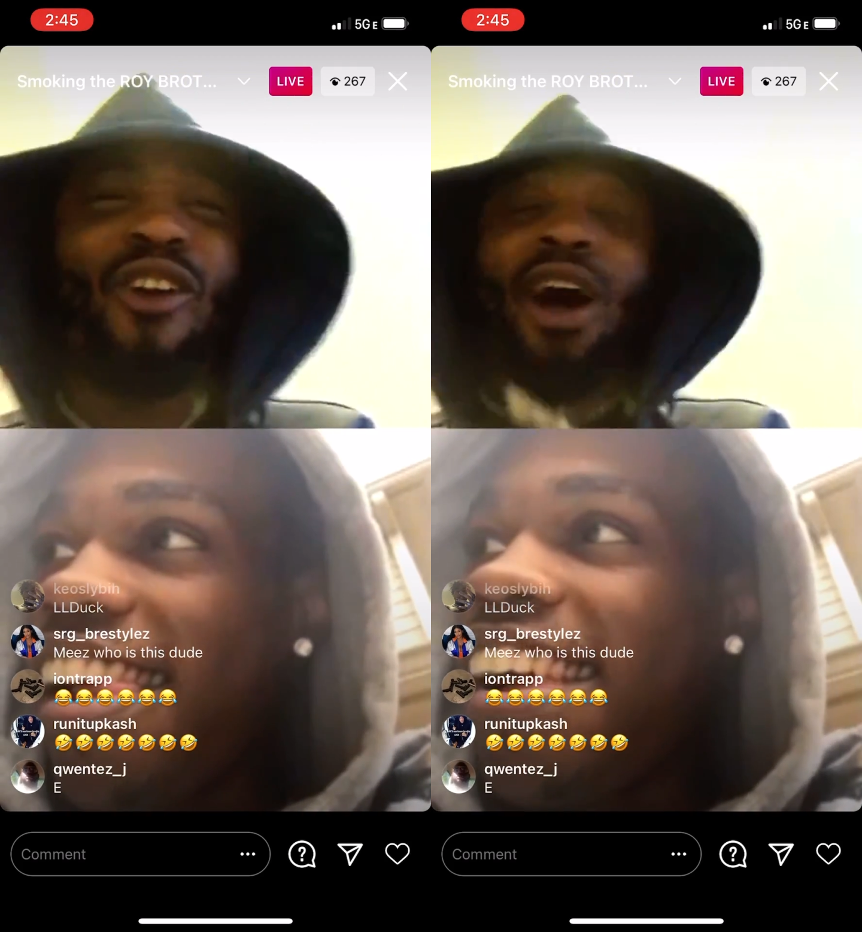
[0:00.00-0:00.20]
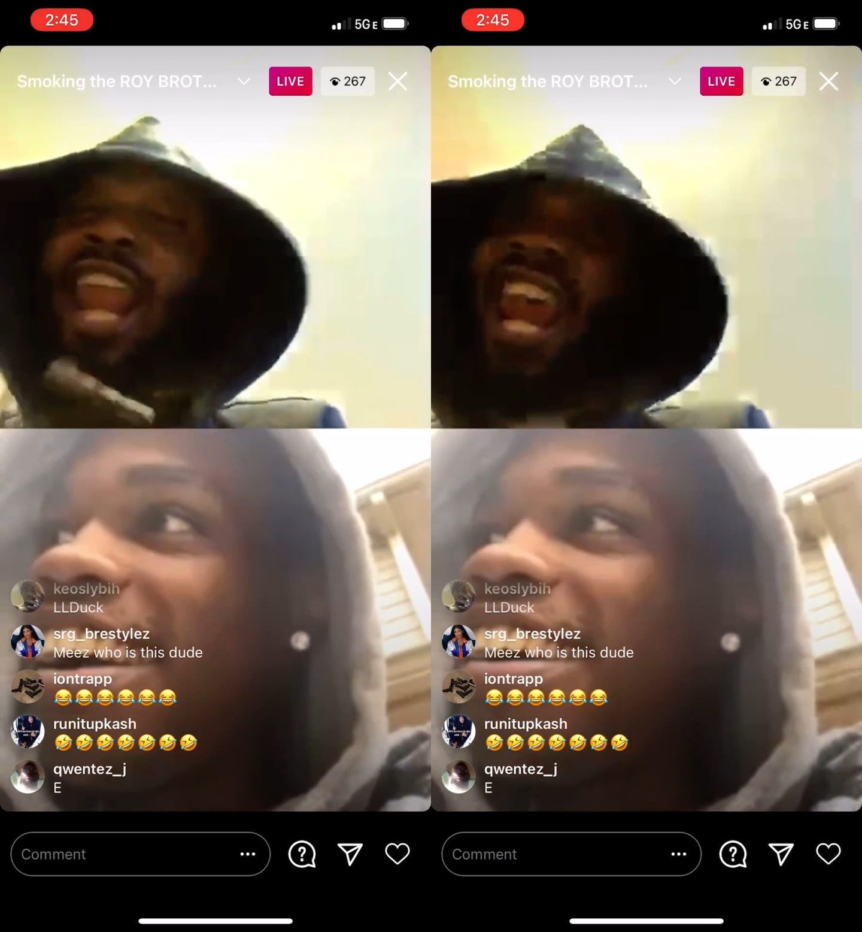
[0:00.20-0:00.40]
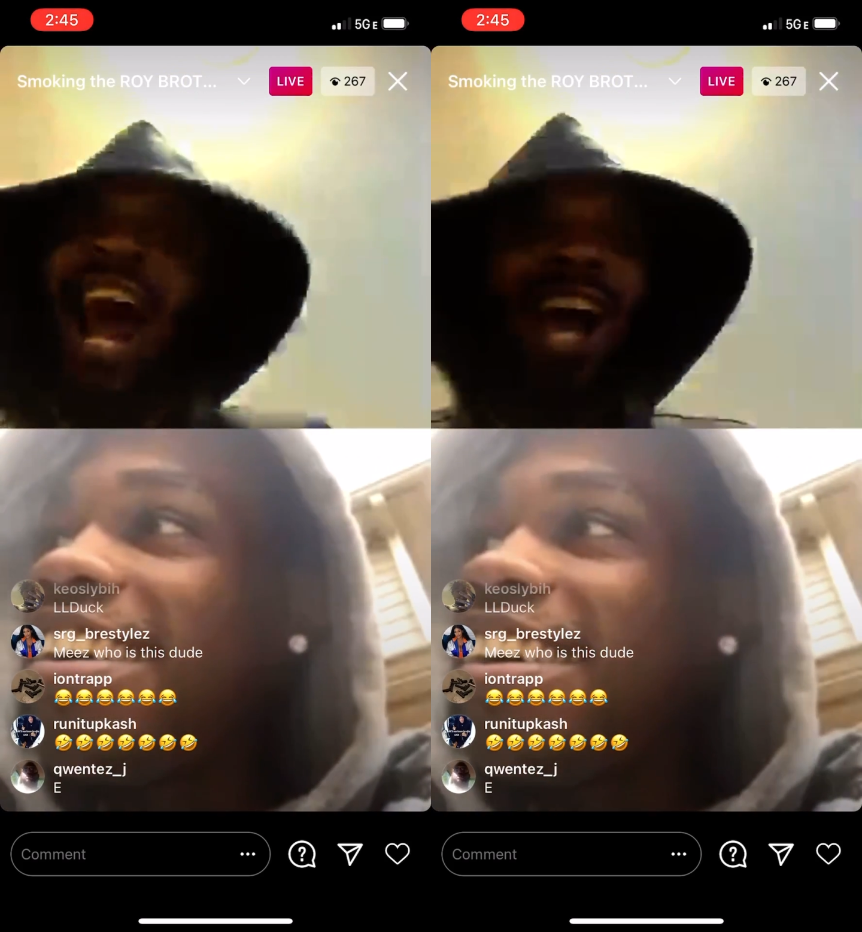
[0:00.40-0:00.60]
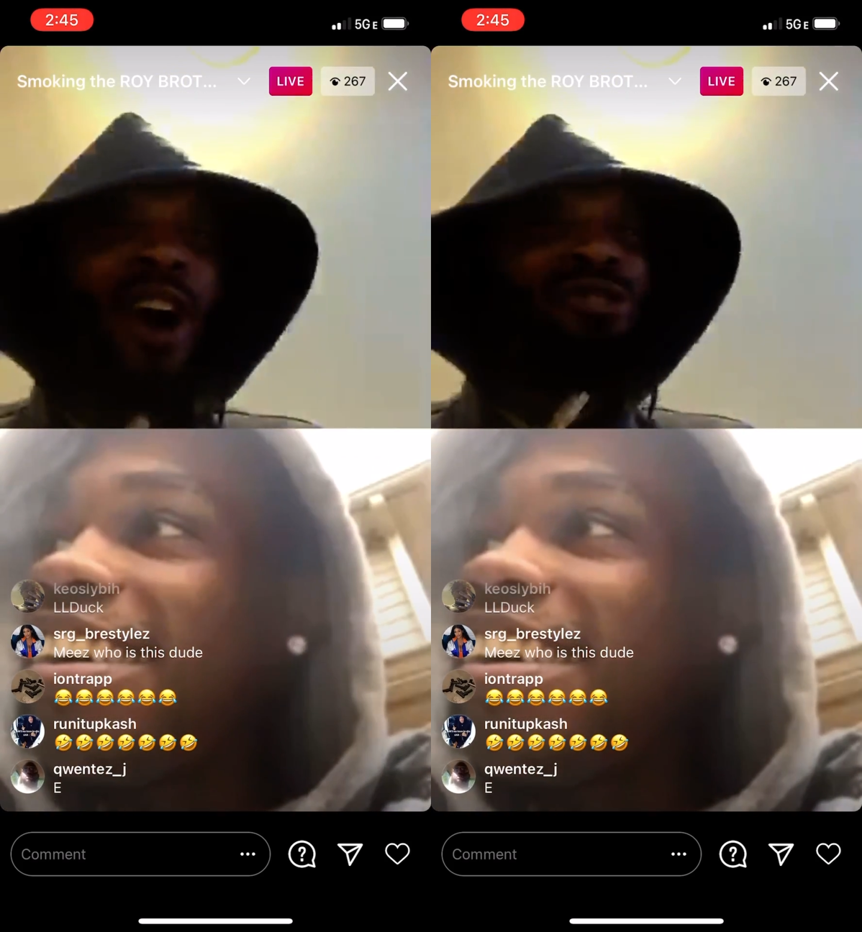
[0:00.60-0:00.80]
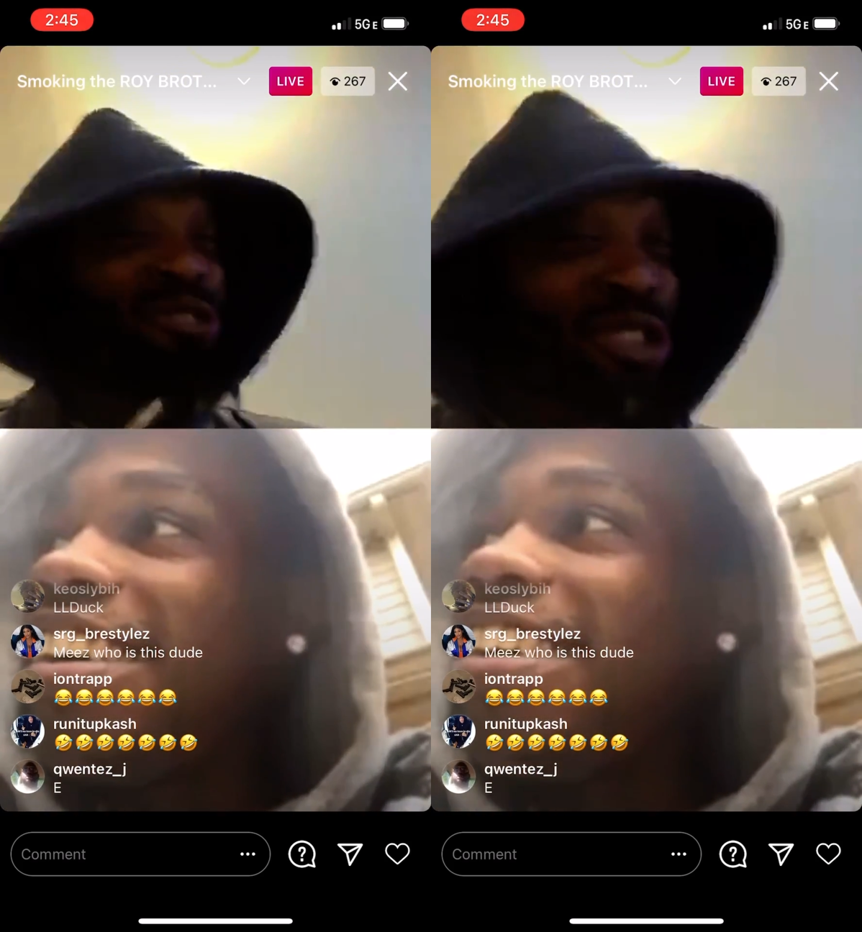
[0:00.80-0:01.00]
up. They're not gonna
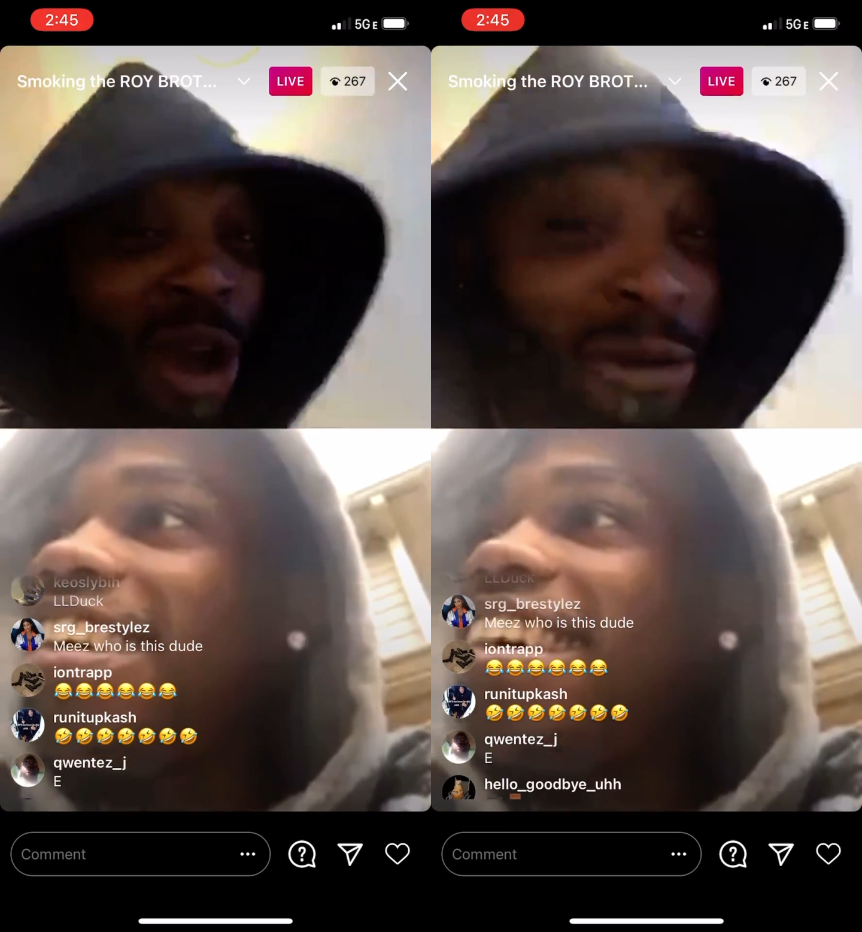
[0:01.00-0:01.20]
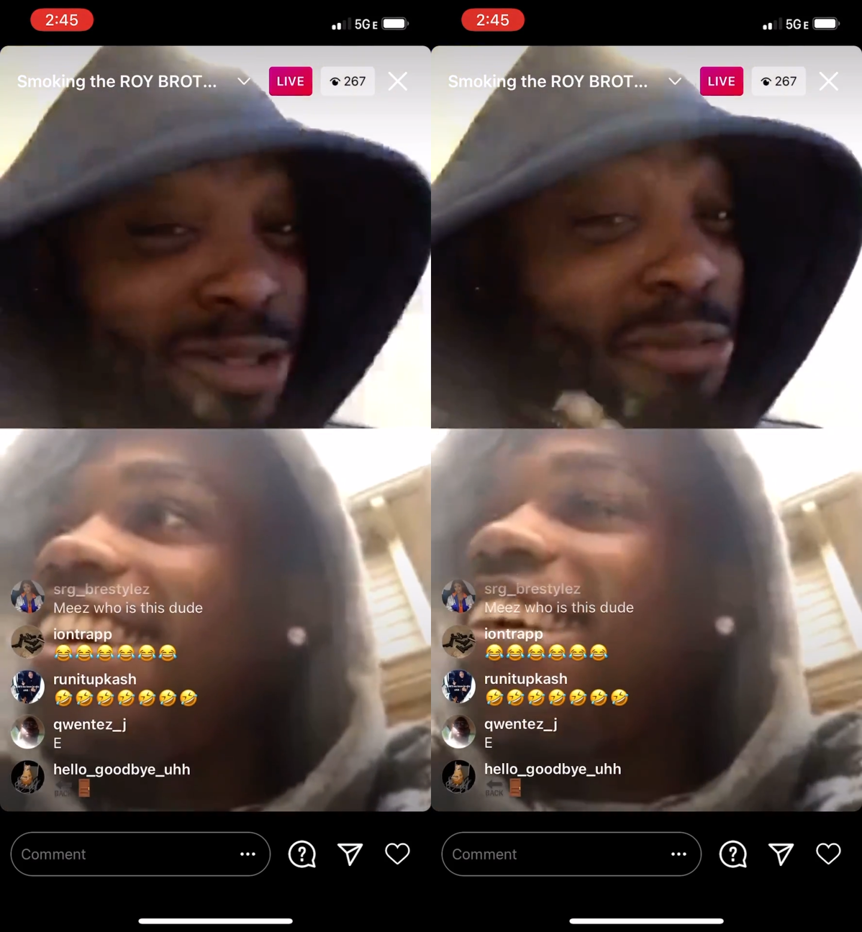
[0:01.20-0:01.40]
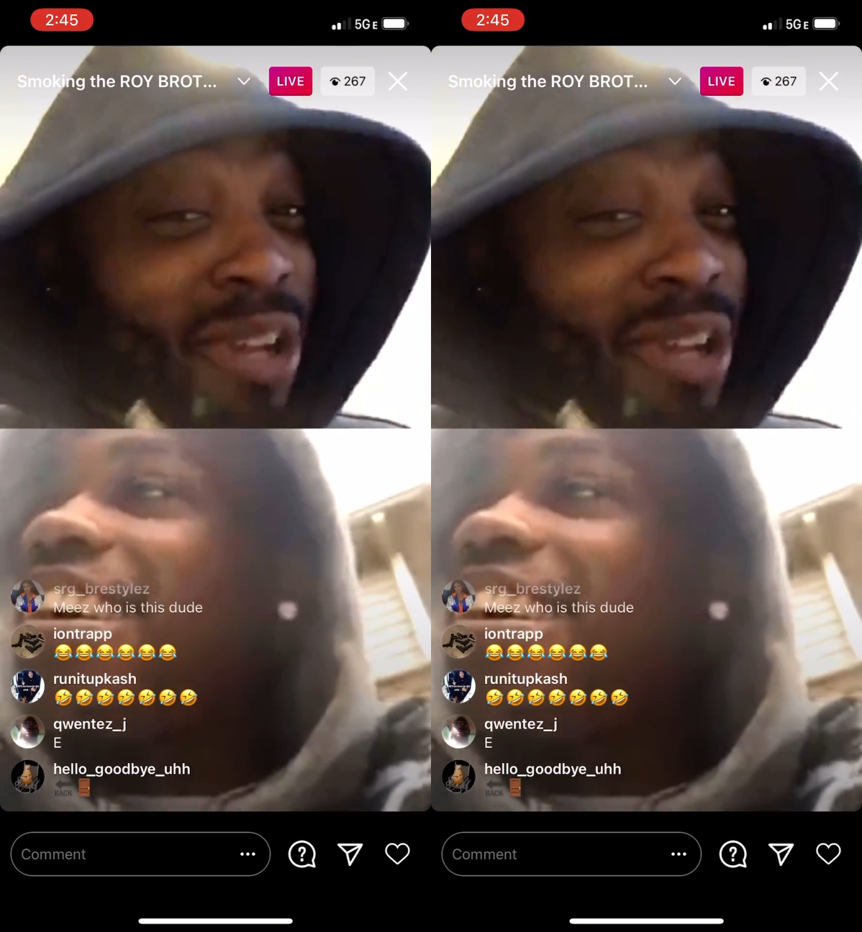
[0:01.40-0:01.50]
shoot you,